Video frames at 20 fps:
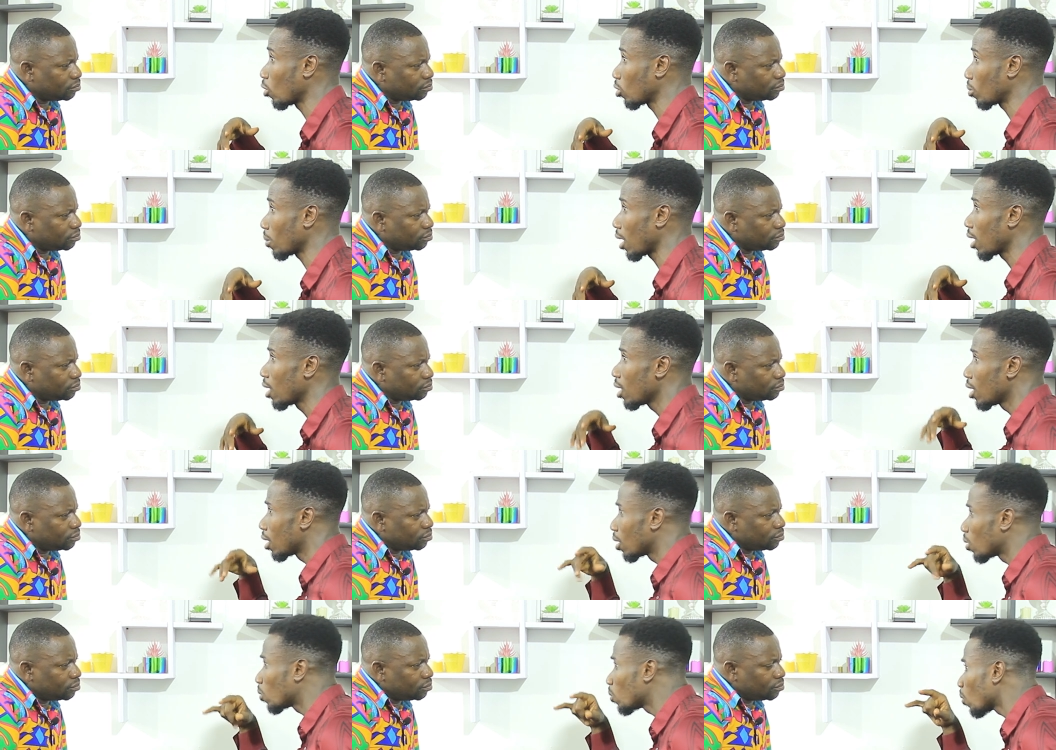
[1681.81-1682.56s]
Speaker 1: on ma
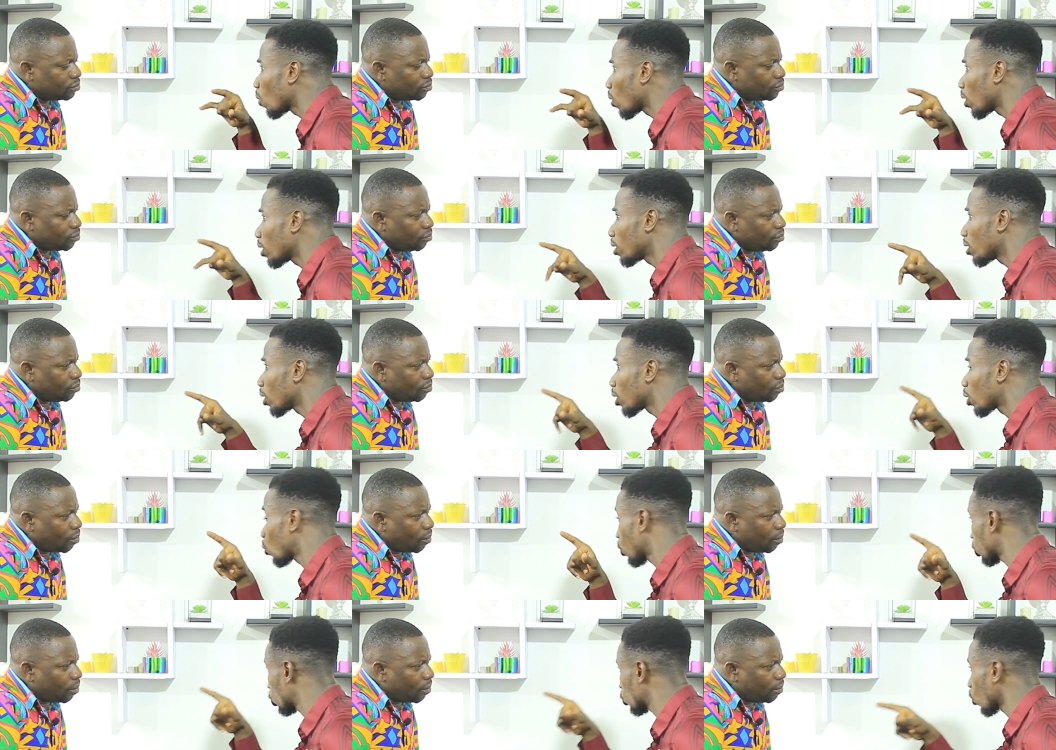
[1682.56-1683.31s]
it
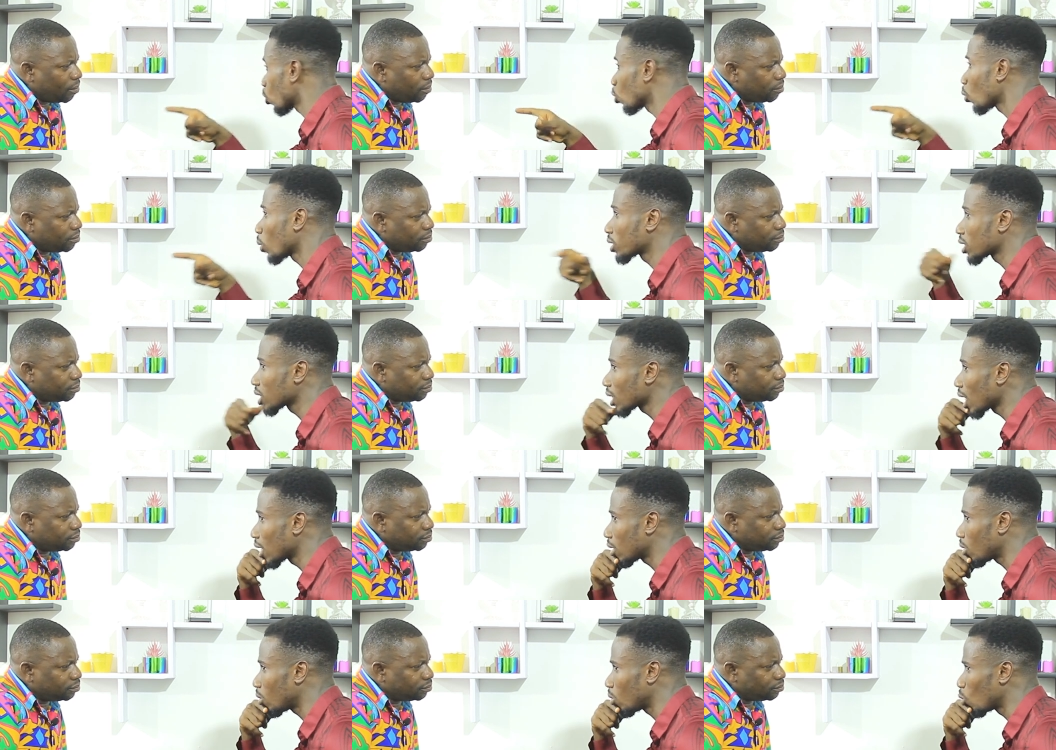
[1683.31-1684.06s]
was on your
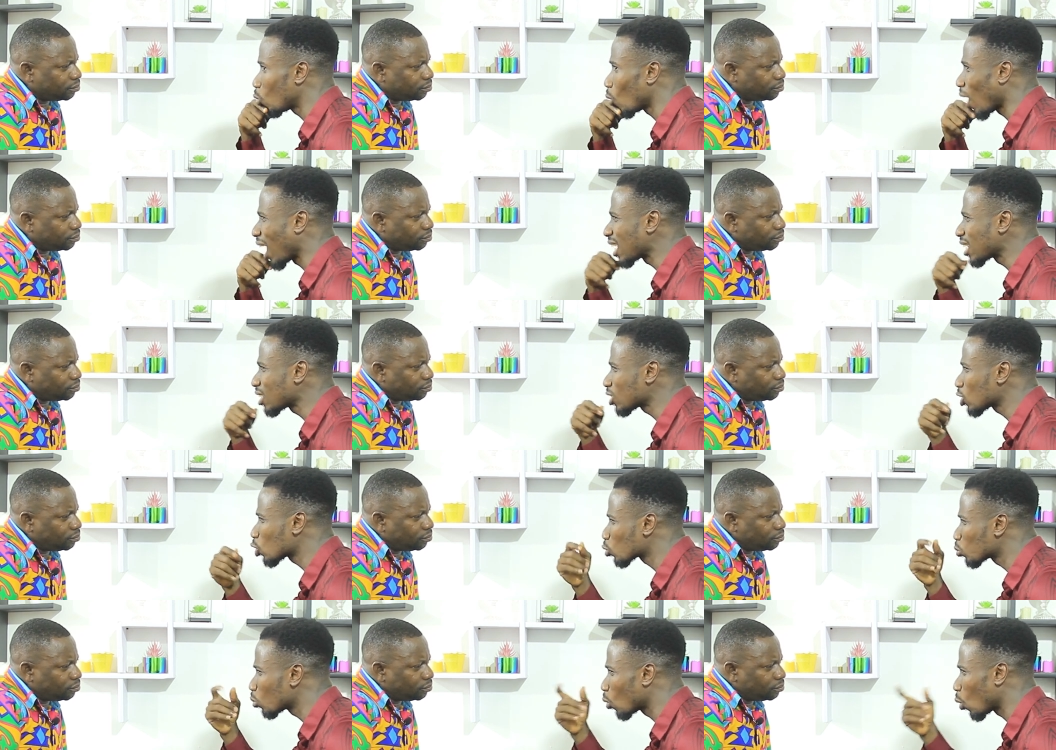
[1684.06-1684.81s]
channel one
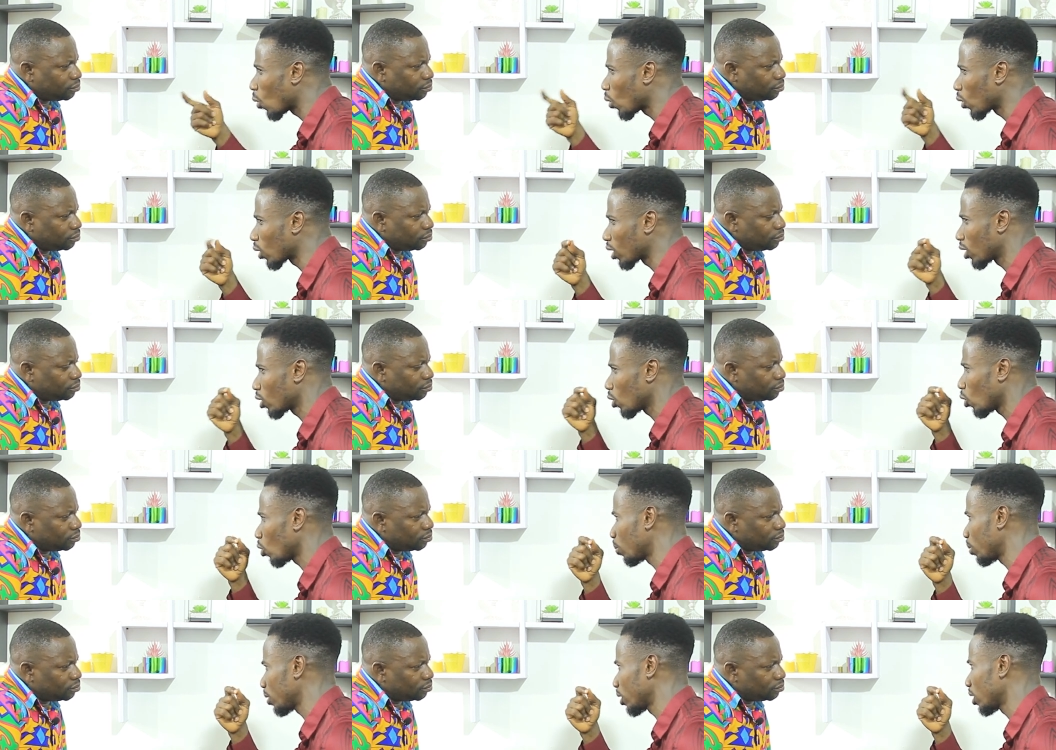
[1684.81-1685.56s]
small girl
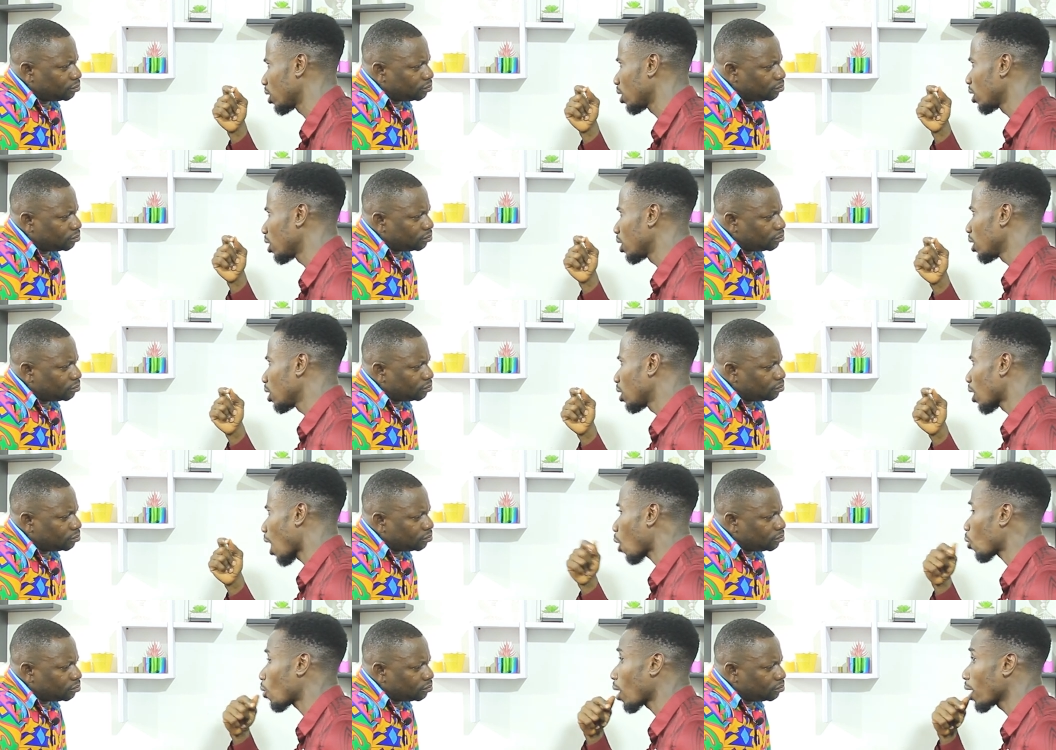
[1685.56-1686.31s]

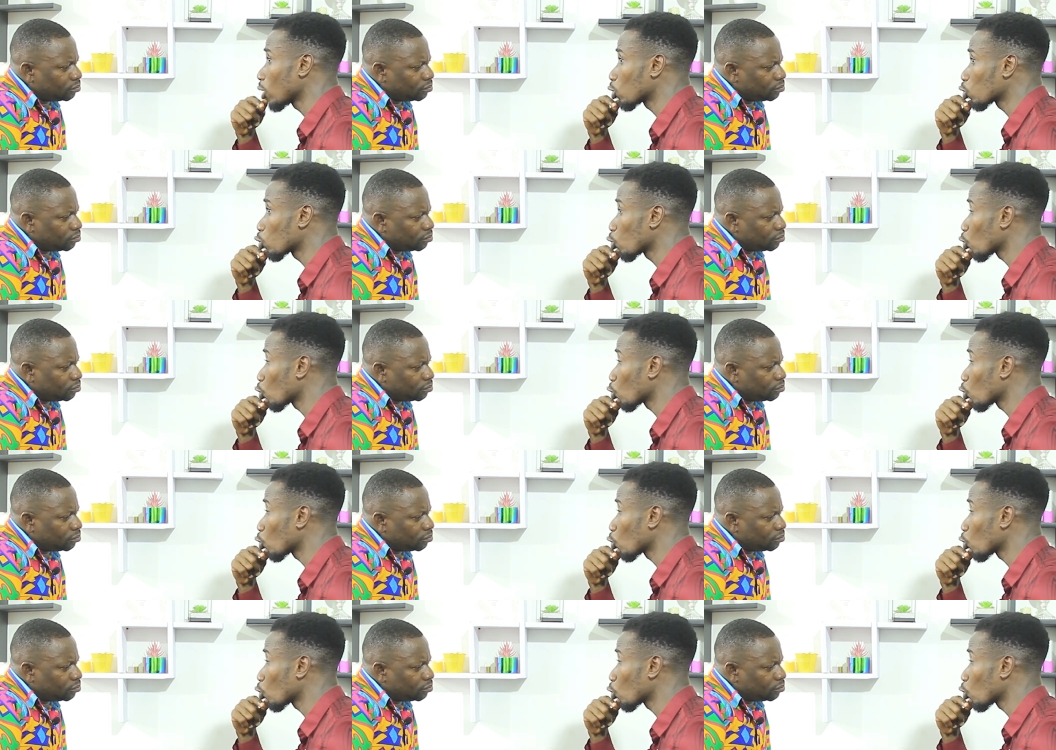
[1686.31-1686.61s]
I cannot